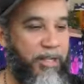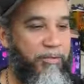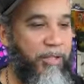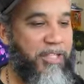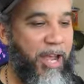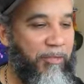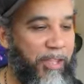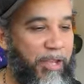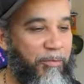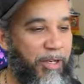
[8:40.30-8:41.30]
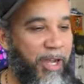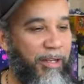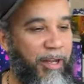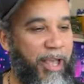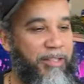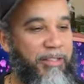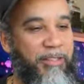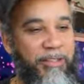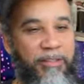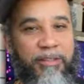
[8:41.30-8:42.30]
What y'all think? What color
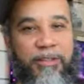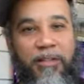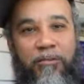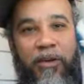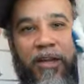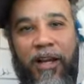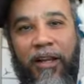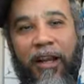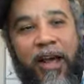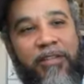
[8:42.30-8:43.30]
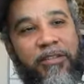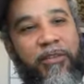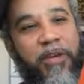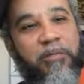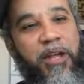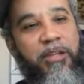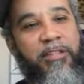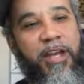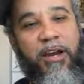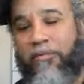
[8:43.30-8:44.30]
laces? What color laces for the
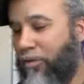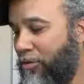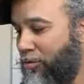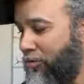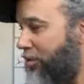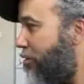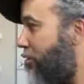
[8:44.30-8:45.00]
military blues?